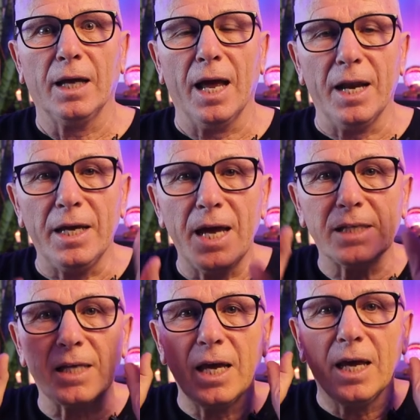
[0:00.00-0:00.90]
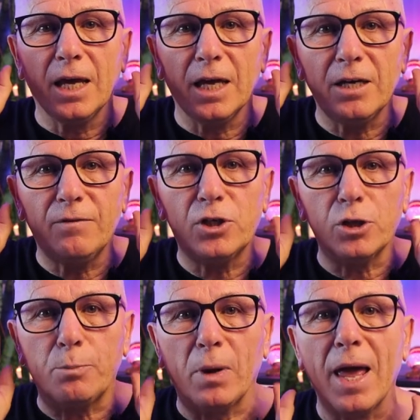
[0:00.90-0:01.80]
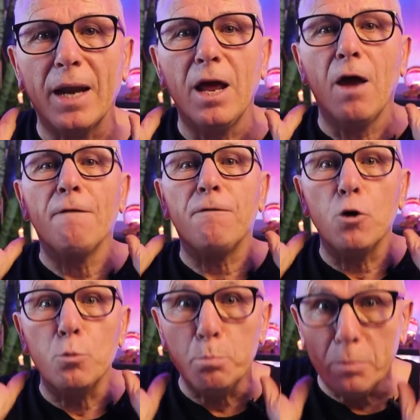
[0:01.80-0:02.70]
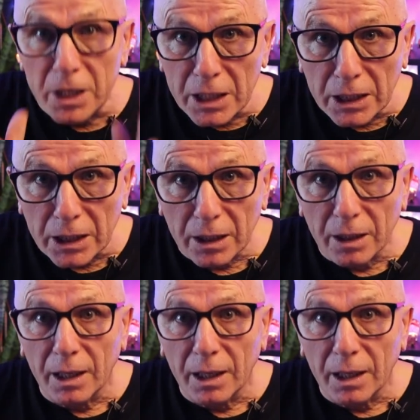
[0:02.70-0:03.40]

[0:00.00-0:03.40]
and he has an individual plan for me,